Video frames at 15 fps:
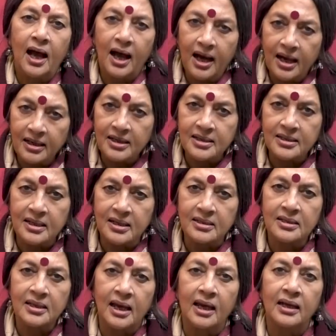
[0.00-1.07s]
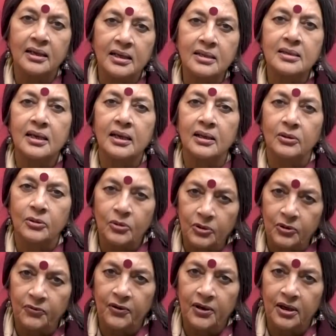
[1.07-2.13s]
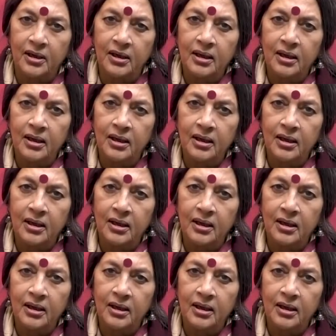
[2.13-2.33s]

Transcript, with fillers: RSS and its Hindutva.